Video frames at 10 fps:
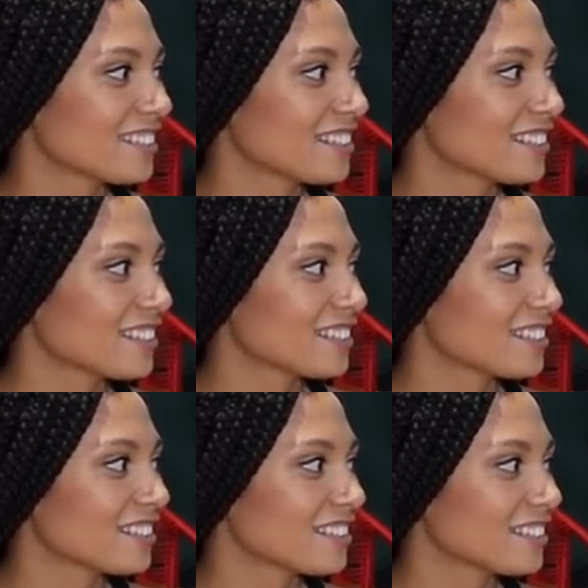
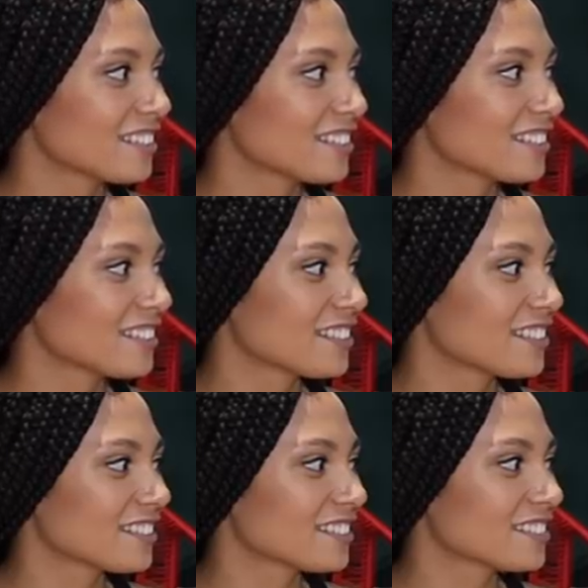
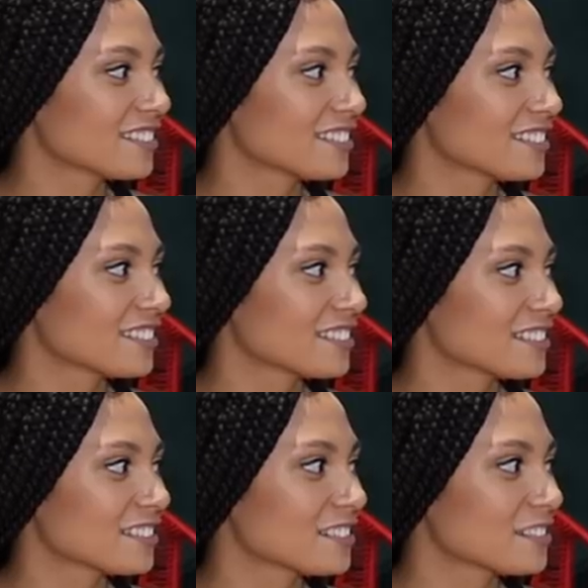
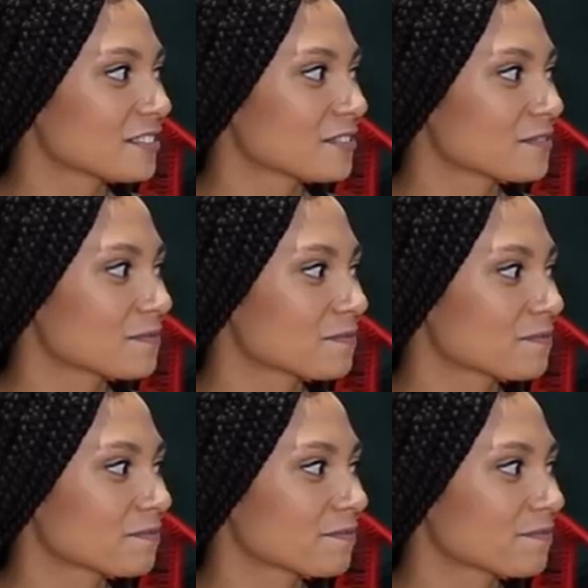
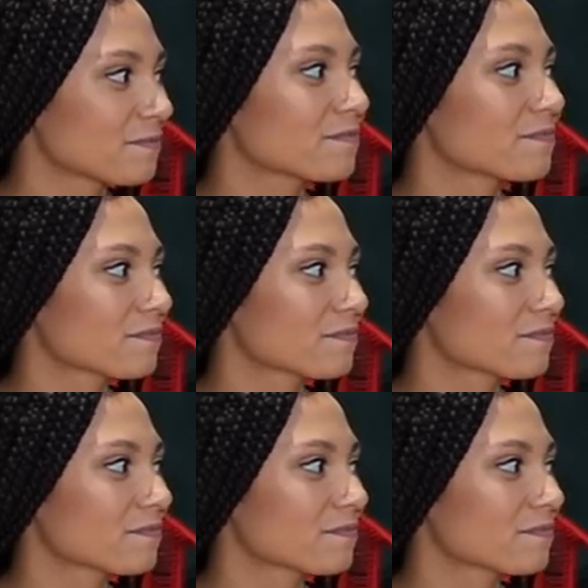(silent)